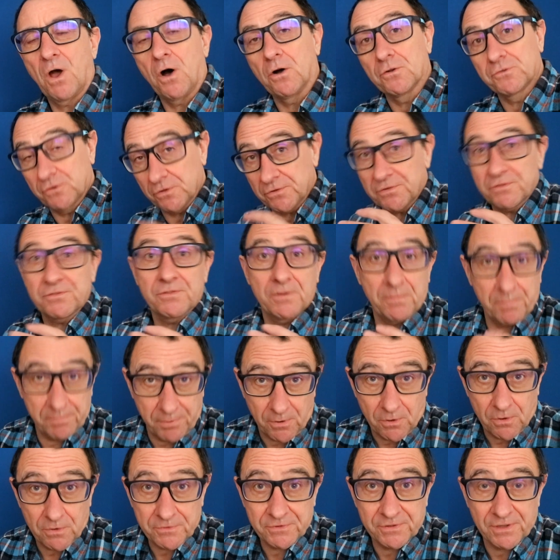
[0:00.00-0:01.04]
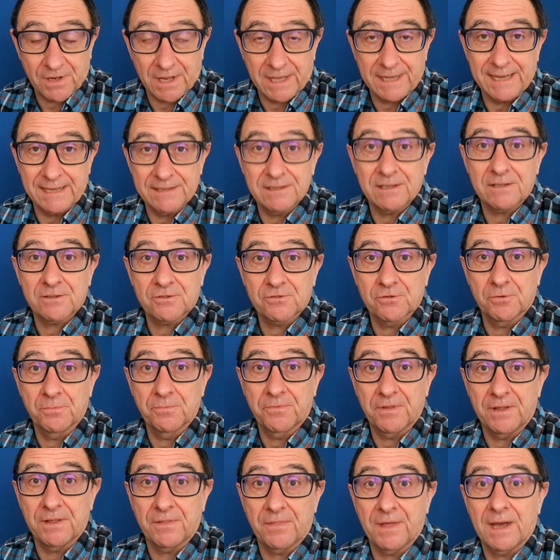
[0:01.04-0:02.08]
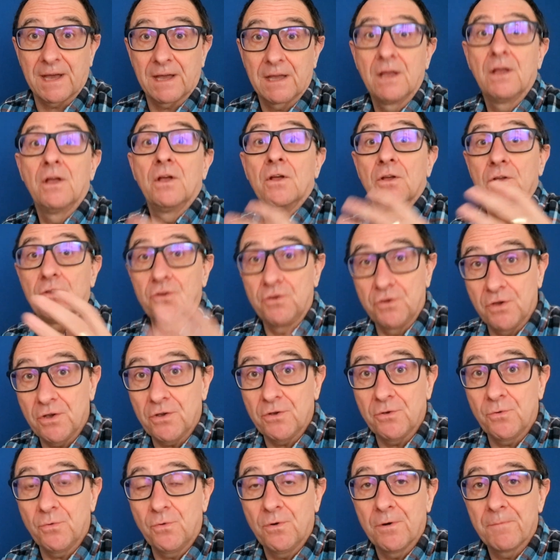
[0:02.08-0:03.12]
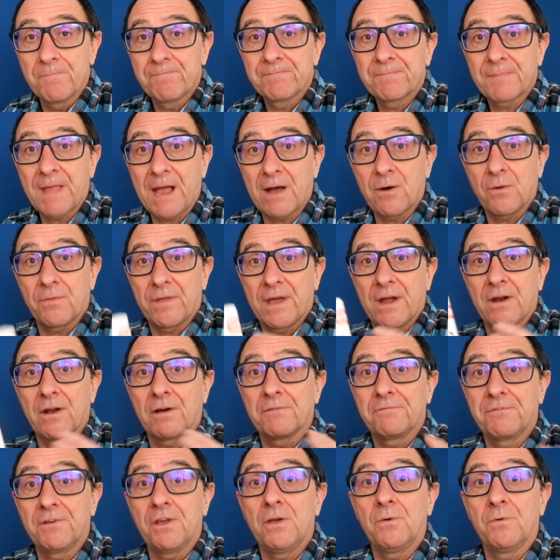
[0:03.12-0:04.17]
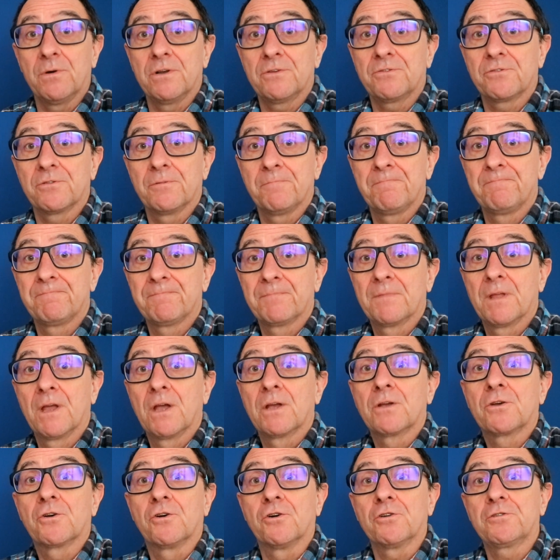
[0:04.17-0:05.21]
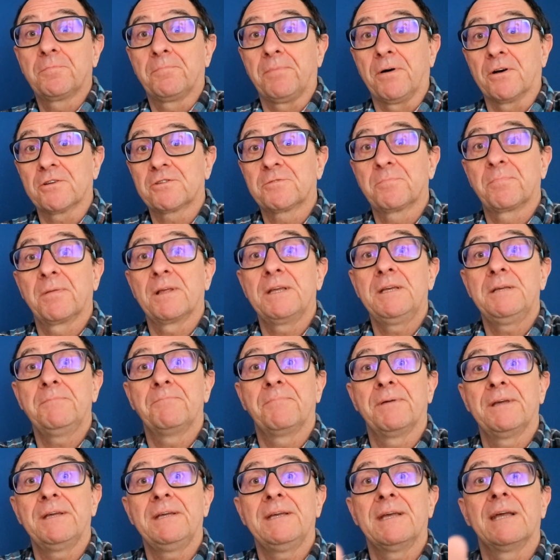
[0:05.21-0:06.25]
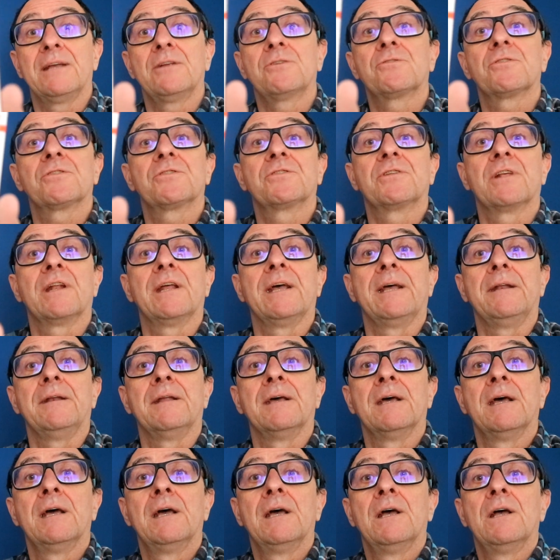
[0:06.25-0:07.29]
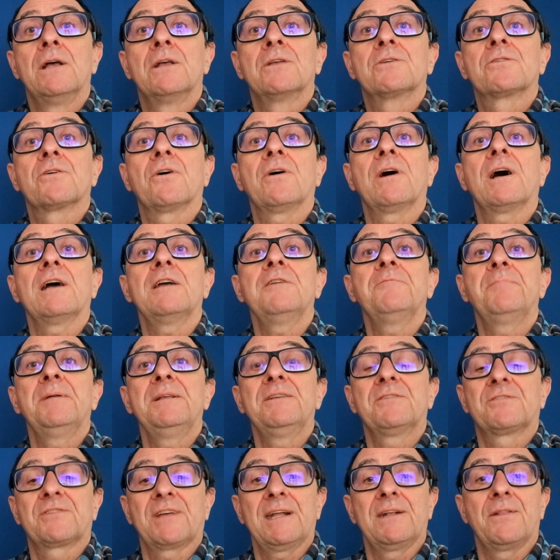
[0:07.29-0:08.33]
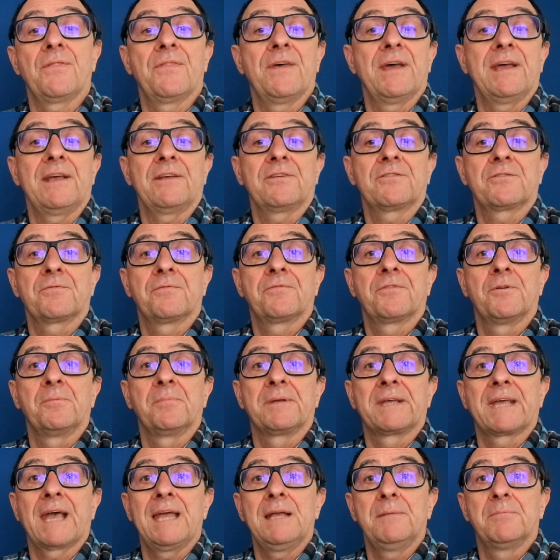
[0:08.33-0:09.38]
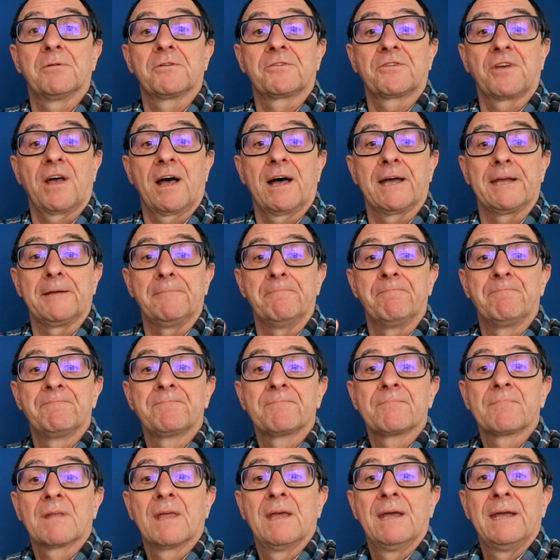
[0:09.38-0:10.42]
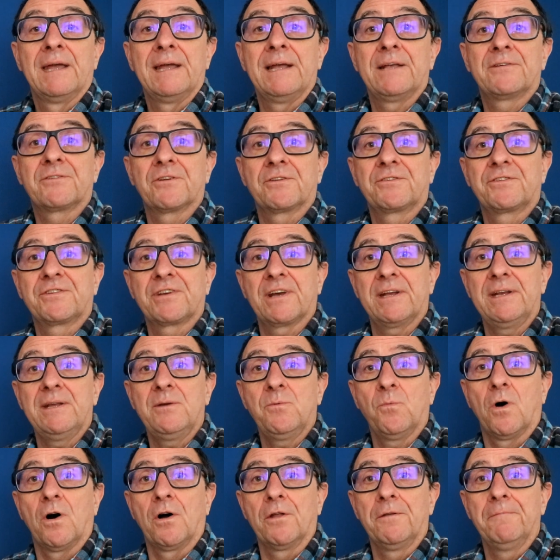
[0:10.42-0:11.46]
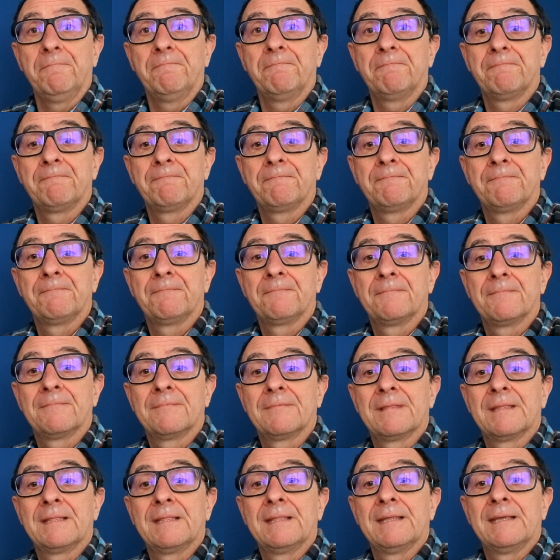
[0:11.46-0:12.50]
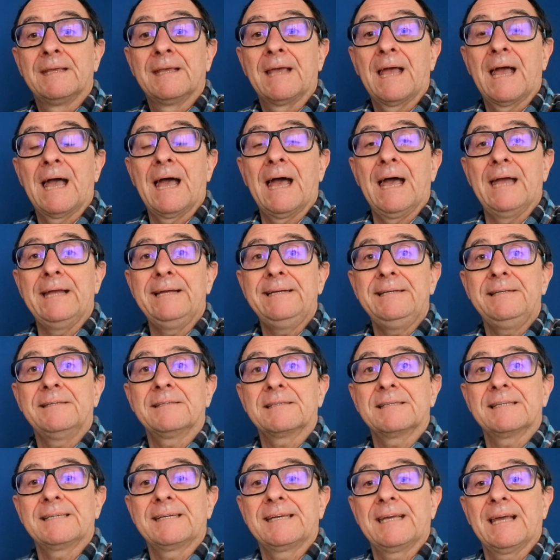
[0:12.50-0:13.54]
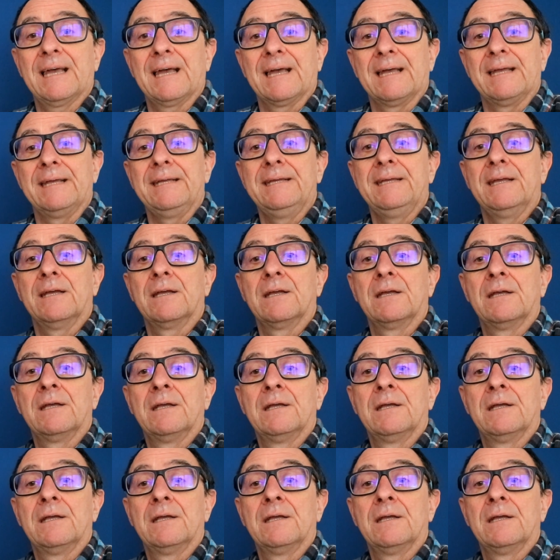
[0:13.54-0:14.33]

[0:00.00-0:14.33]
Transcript: Or just as importantly, is it something that you out there, our viewers, could possibly be interested in? So I've been sent this from Cable Time. It's a 10-in-1 8K